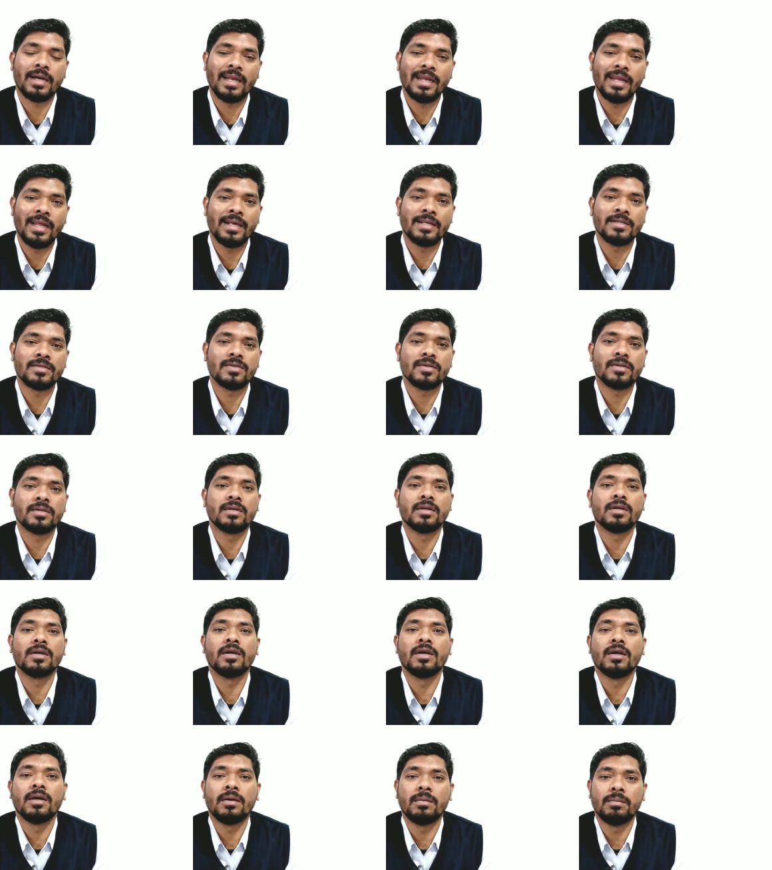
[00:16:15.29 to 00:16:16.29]
collects
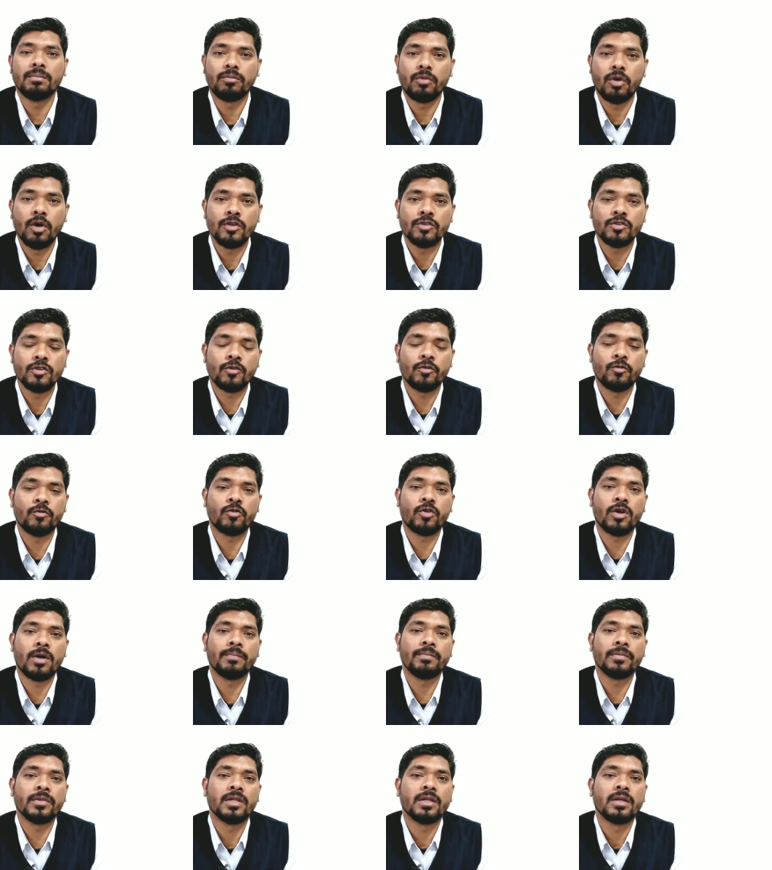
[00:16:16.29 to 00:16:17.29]
moisture
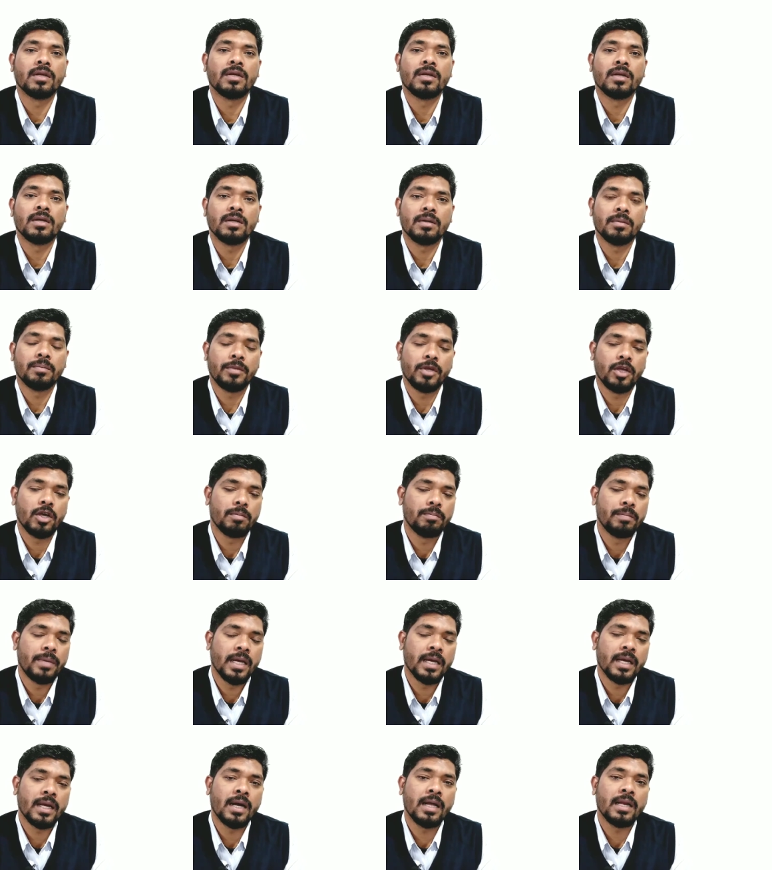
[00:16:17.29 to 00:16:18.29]
from Bay
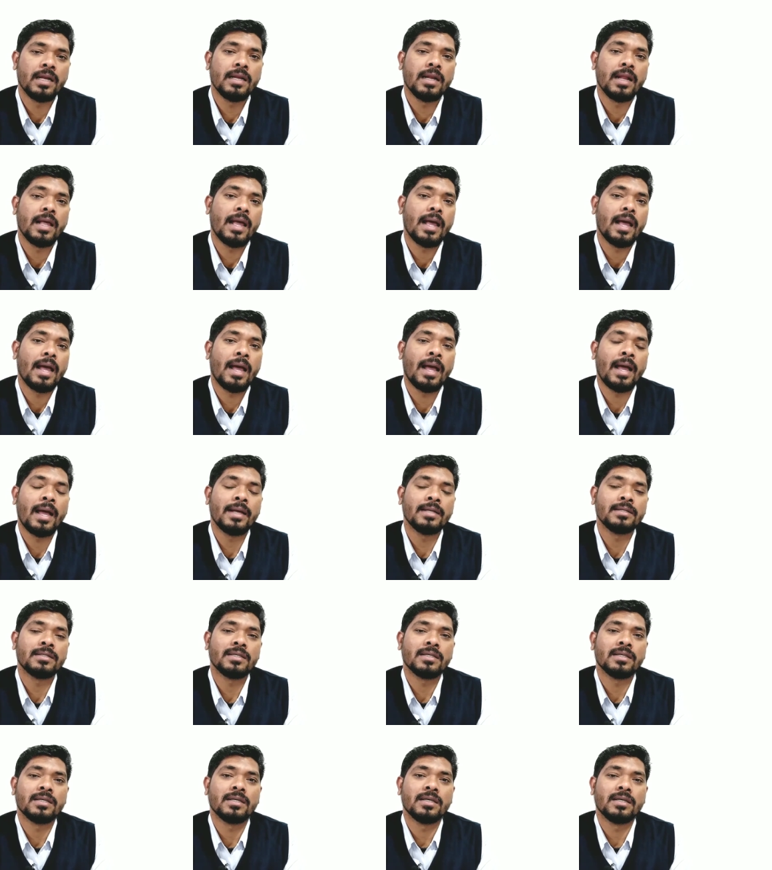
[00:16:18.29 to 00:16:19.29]
of Bengal
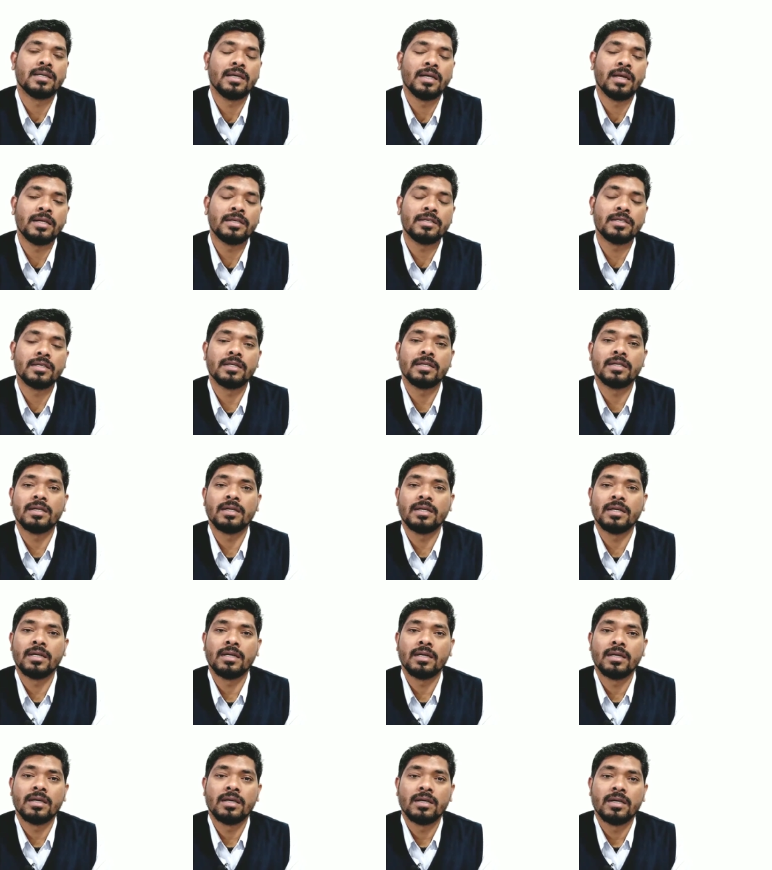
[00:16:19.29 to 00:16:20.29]
and it
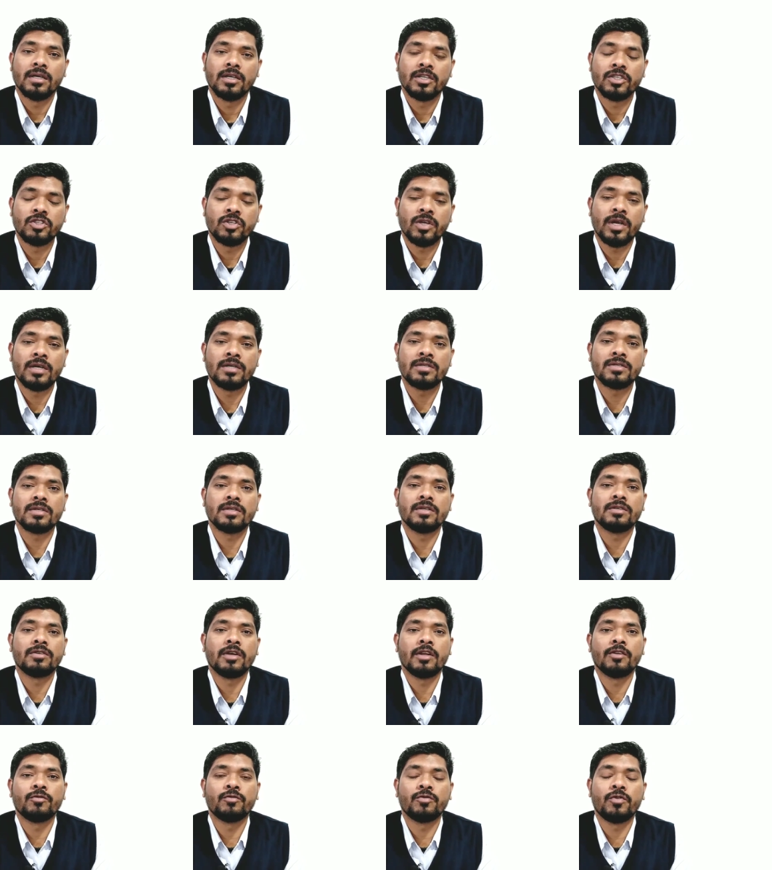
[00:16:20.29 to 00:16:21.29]
sheds
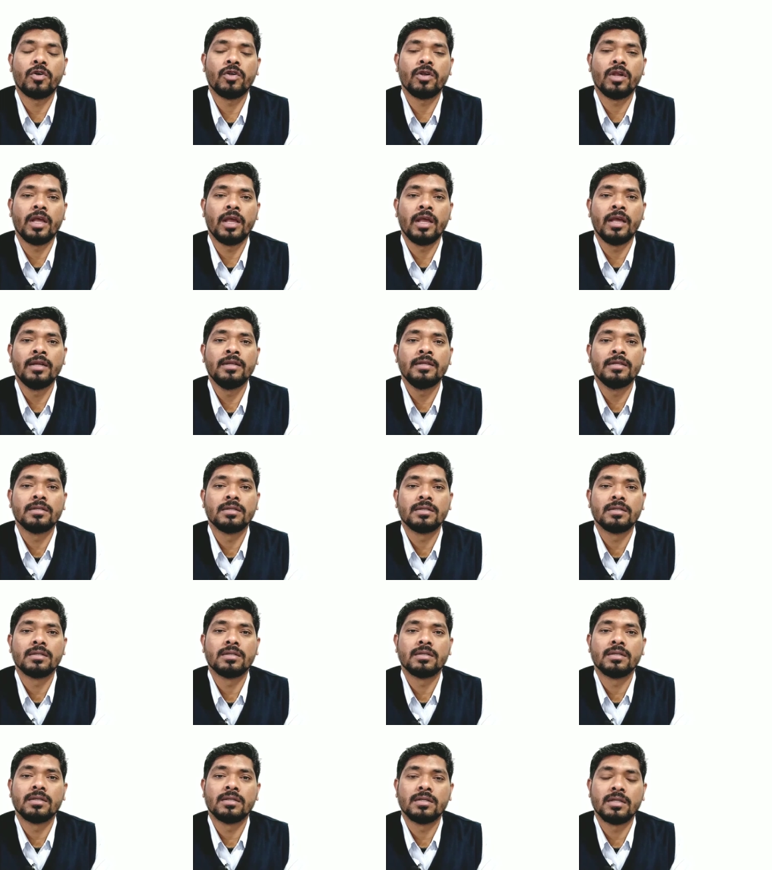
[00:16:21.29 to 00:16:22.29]
rainfall in
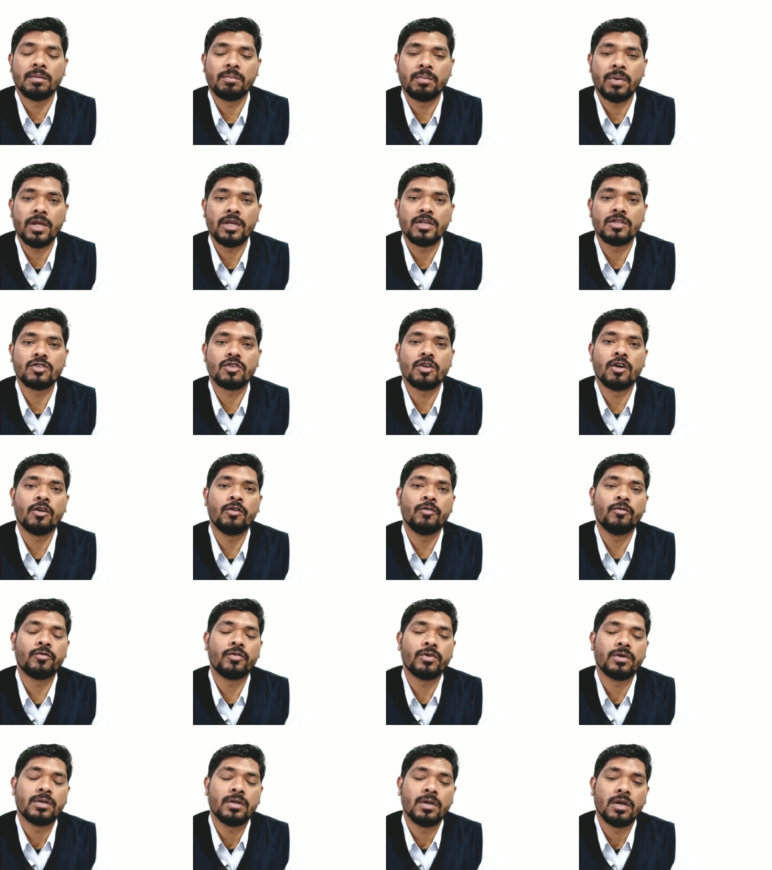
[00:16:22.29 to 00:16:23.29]
the place
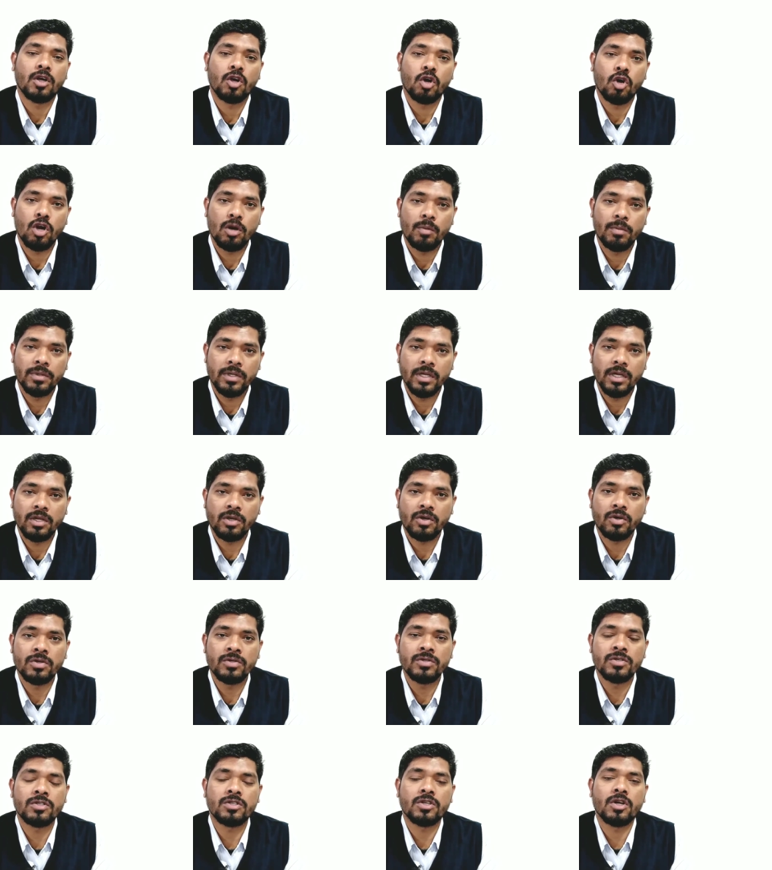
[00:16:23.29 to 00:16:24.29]
of Coromandel
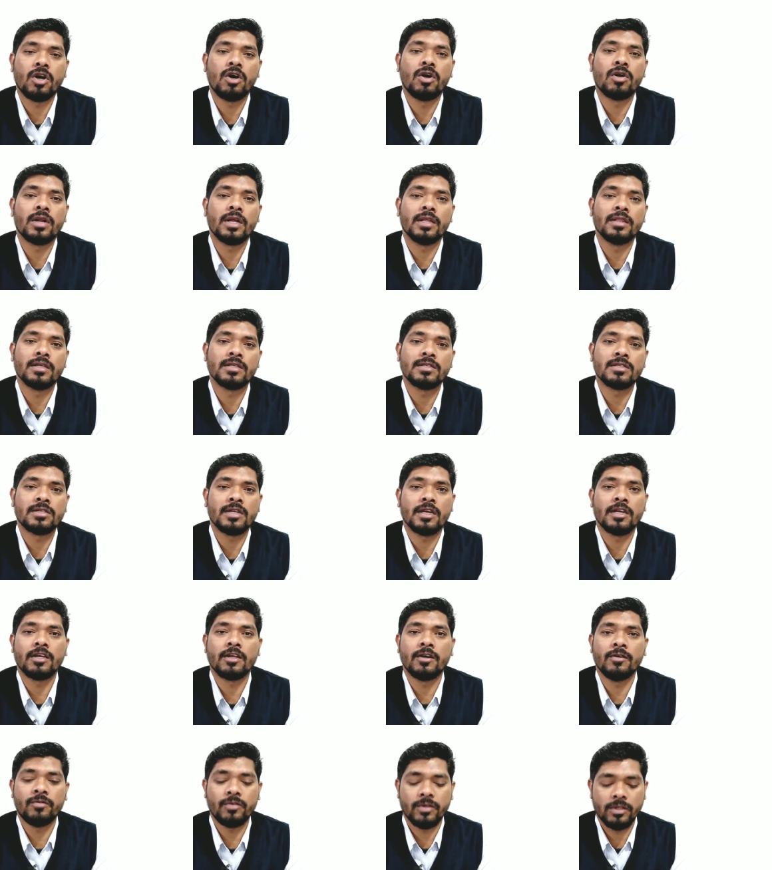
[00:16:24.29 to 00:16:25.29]
coast or in the
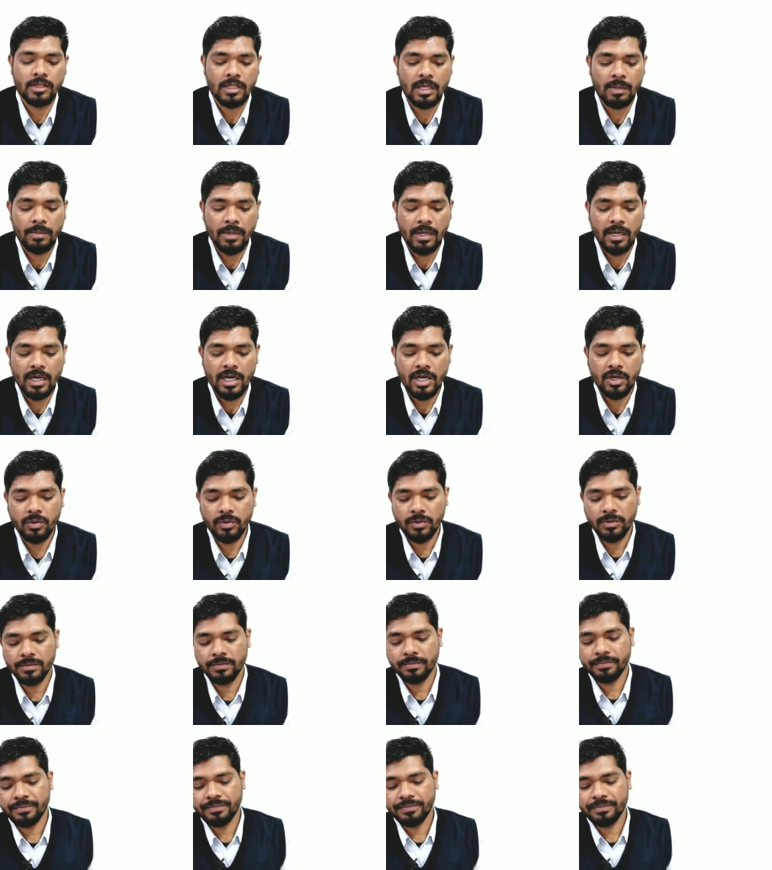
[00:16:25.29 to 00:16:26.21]
state of Tamil Nadu.